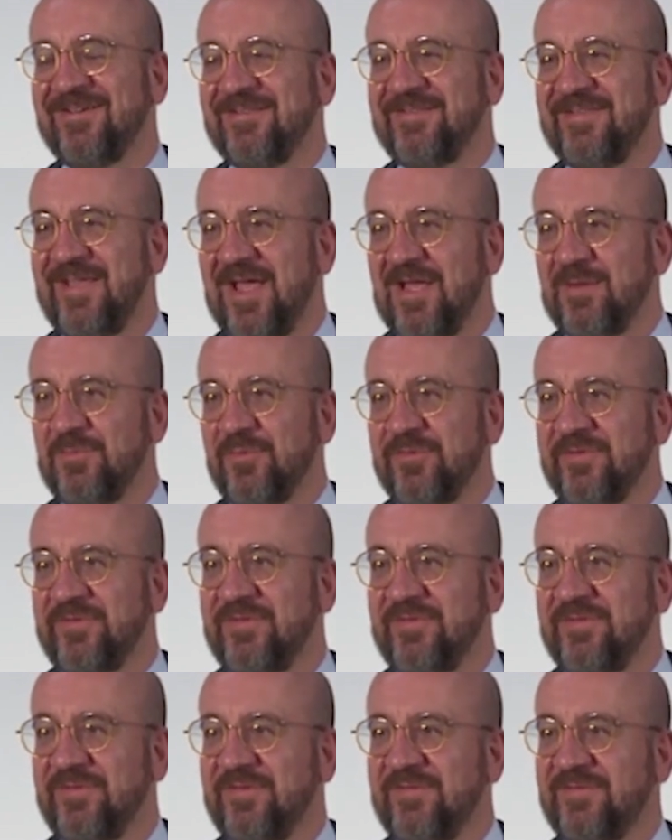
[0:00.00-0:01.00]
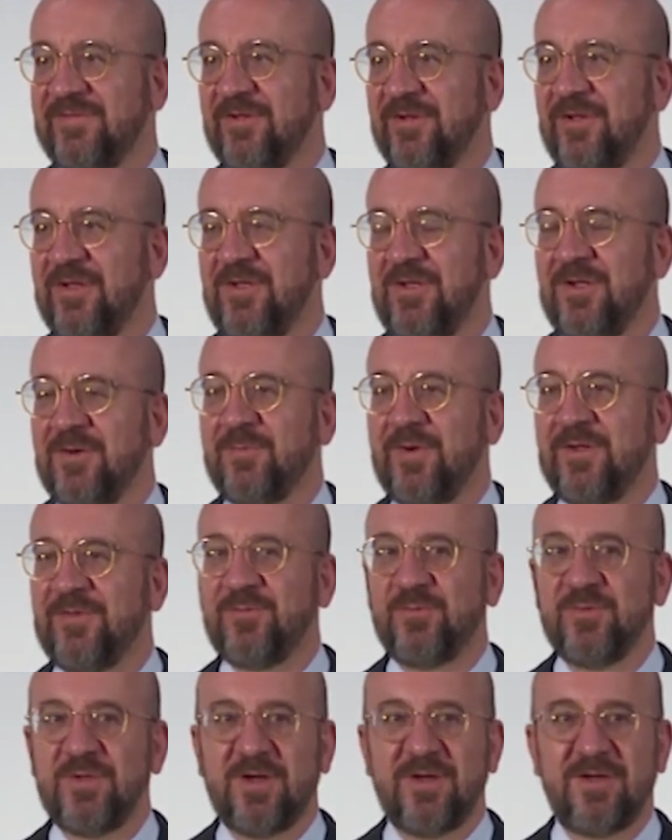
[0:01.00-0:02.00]
diamonds. This is
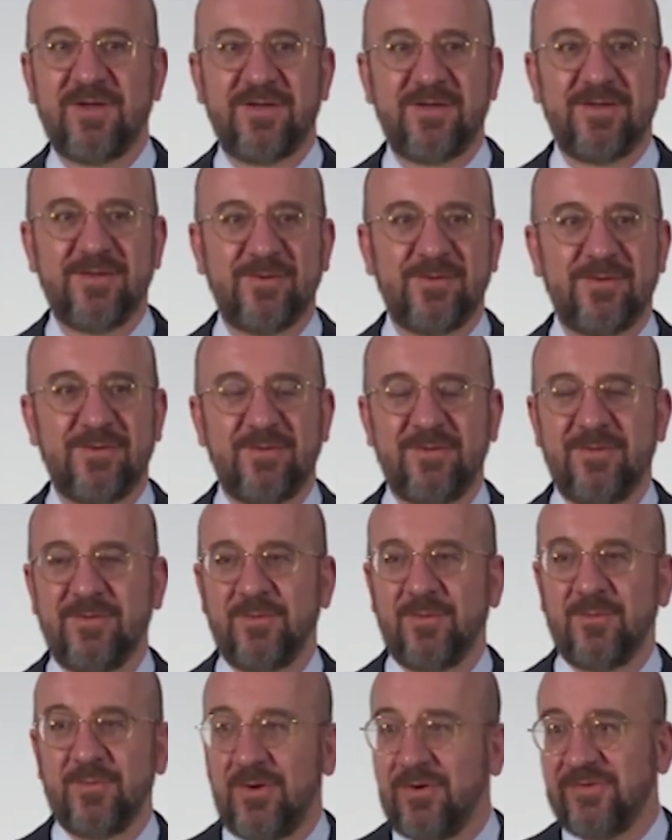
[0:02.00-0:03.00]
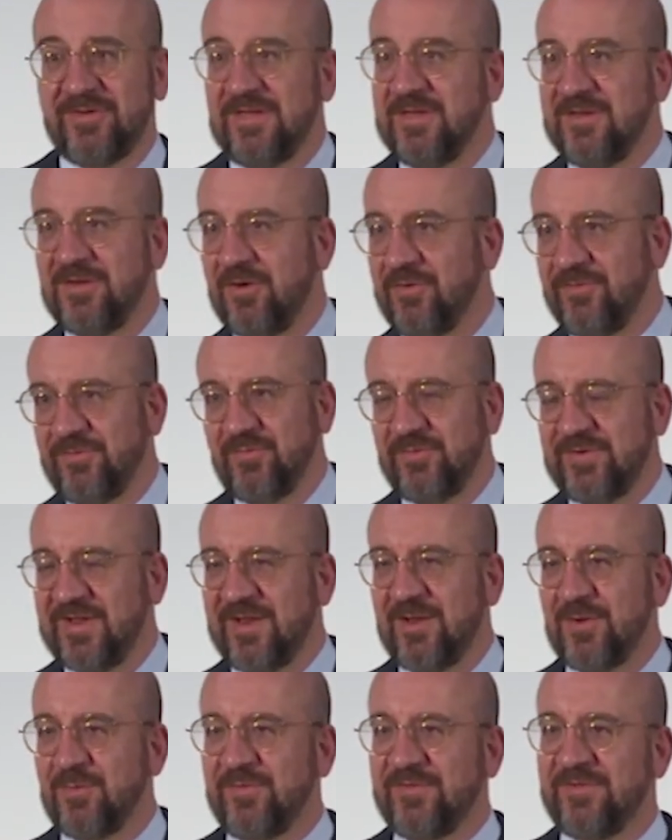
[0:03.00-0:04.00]
what we are working on
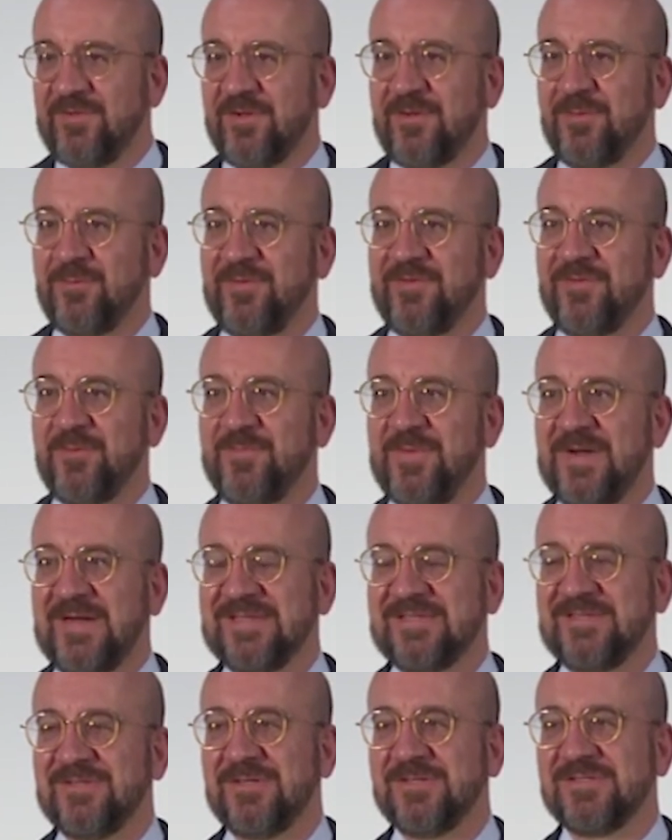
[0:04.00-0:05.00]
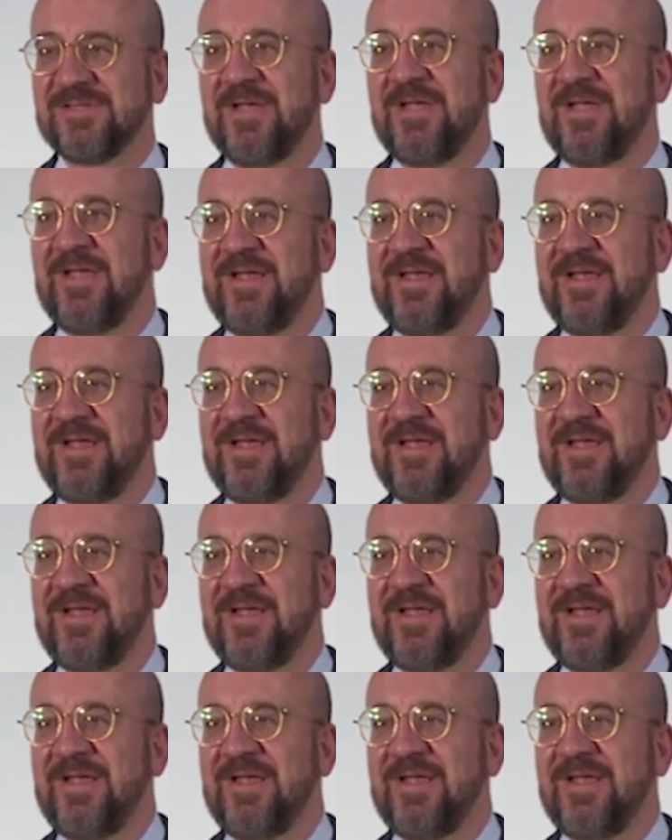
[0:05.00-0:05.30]
together with the, with the partners.